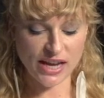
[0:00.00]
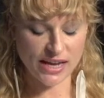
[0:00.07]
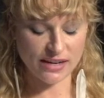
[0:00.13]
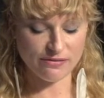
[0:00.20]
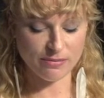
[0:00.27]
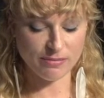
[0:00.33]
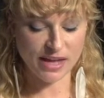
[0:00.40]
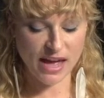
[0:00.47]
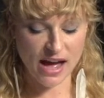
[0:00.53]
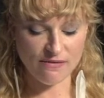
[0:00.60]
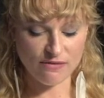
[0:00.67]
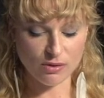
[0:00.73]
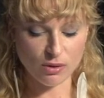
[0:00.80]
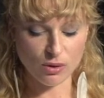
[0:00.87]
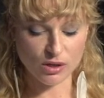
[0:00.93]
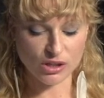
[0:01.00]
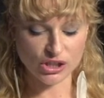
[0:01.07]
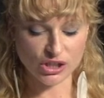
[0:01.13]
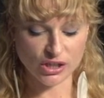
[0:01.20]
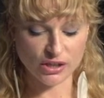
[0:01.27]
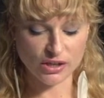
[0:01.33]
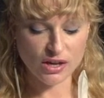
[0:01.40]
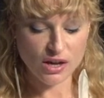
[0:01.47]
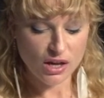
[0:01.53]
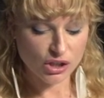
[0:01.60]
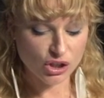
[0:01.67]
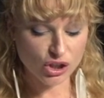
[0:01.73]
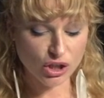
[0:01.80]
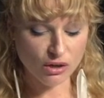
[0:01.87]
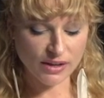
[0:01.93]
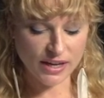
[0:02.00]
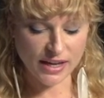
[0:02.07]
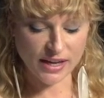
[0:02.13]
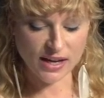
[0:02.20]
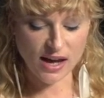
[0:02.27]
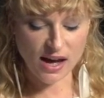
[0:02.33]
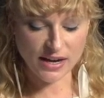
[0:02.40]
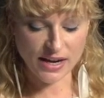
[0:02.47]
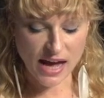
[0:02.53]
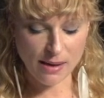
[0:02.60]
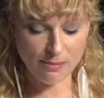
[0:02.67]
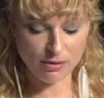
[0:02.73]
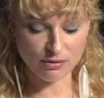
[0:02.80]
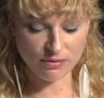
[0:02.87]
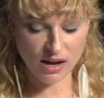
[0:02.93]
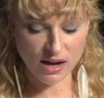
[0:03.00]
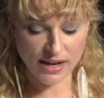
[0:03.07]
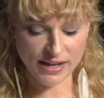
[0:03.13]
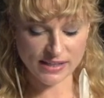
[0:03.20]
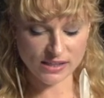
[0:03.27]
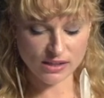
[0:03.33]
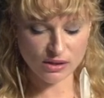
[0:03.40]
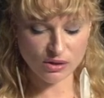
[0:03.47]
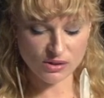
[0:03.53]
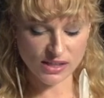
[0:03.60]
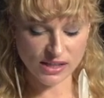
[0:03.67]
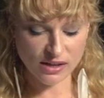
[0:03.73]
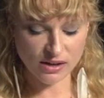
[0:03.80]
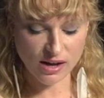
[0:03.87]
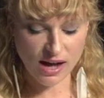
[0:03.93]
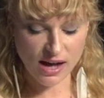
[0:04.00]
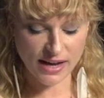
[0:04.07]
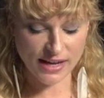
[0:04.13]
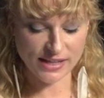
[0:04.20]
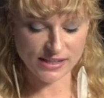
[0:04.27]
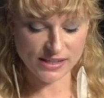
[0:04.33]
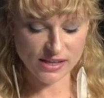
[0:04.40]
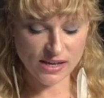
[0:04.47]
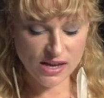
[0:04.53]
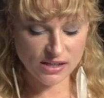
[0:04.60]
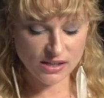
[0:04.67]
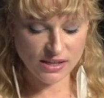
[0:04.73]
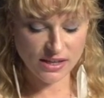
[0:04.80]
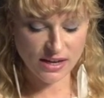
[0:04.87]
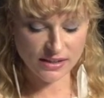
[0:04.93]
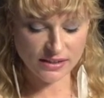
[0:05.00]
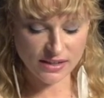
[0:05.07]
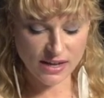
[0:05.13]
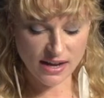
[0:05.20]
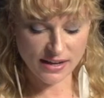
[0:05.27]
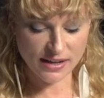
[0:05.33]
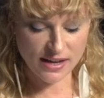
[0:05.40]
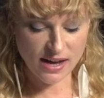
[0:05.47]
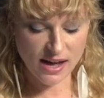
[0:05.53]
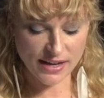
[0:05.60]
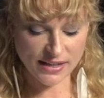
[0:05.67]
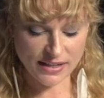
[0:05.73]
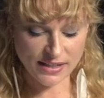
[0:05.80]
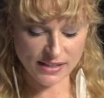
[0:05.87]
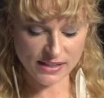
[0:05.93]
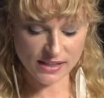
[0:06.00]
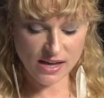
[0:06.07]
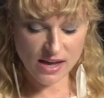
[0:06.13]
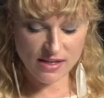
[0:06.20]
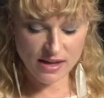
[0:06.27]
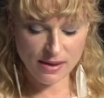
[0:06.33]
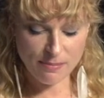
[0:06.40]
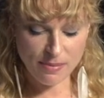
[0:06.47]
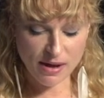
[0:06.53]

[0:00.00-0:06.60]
ate from the apple orchard, choking on apple rinds, closing her eyes to the undying kindness that